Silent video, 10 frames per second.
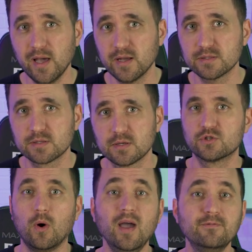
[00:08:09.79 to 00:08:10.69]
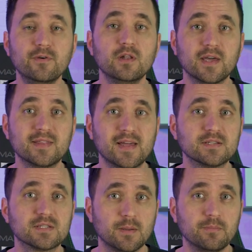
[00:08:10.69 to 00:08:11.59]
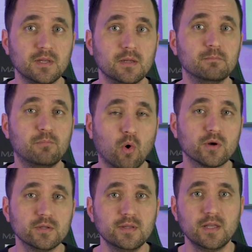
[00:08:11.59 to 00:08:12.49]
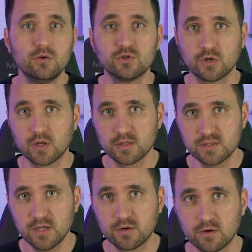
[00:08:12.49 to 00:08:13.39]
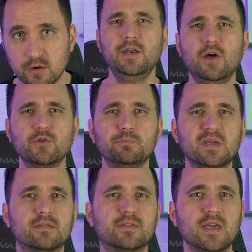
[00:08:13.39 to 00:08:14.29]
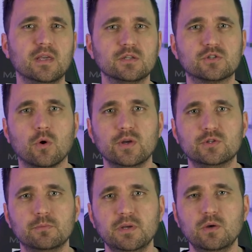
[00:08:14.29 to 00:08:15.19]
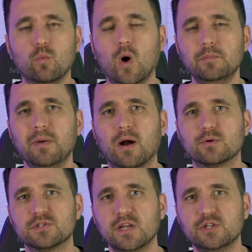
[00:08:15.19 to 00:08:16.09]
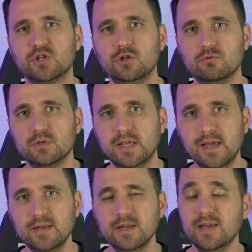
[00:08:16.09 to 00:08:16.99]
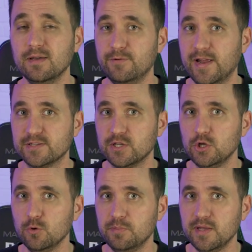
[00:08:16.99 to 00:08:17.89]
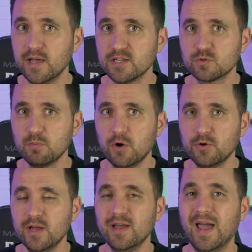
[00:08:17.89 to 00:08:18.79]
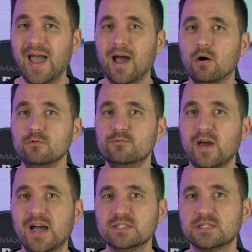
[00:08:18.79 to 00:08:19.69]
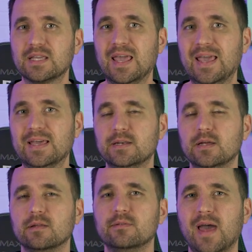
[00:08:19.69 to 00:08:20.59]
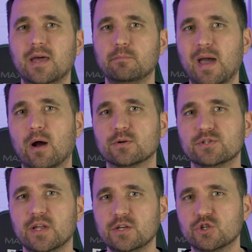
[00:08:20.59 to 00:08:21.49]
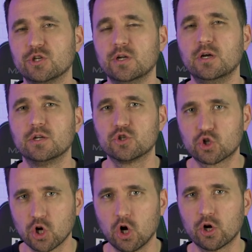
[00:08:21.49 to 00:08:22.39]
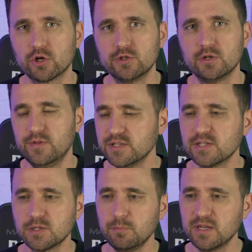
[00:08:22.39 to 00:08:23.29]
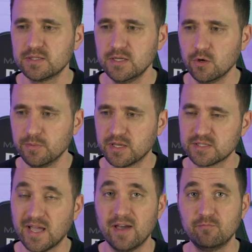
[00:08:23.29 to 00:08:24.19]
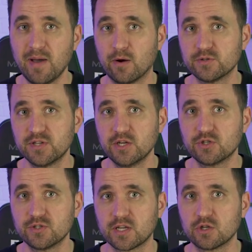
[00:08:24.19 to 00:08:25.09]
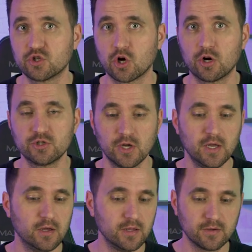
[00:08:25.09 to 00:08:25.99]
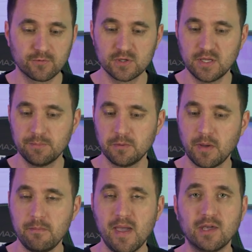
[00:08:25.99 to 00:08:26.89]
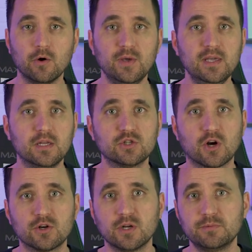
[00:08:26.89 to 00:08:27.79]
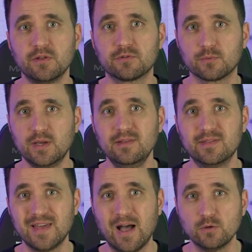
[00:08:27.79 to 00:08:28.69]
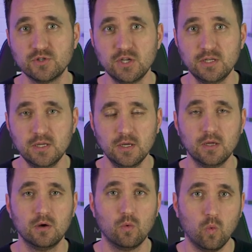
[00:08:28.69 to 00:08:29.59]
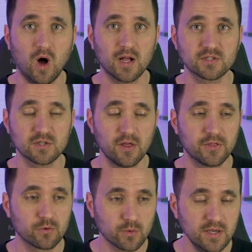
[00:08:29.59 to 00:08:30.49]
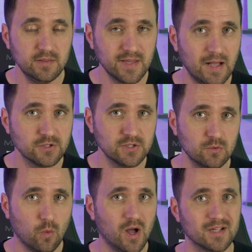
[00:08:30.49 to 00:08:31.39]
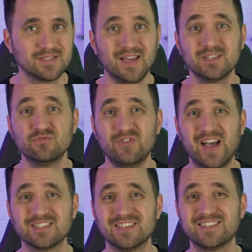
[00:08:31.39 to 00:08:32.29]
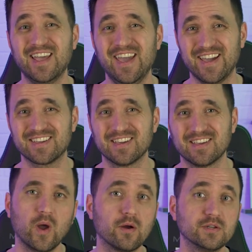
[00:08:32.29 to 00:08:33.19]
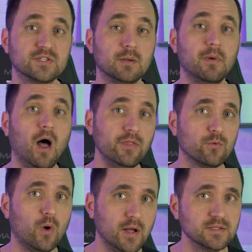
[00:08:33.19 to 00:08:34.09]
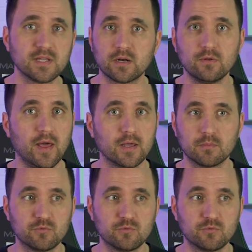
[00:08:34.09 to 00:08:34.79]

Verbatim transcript: UPS. So I feel like that is something important that you should consider. Another big thing is going to be what power station you get. If it has a UPS mode, how fast can that power station charge? This is a big deal because I have power stations that can charge, like for example, my Mango E can charge up to 3,000 watts. 3,000 watts, that is fast as heck. Whereas some other ones that are like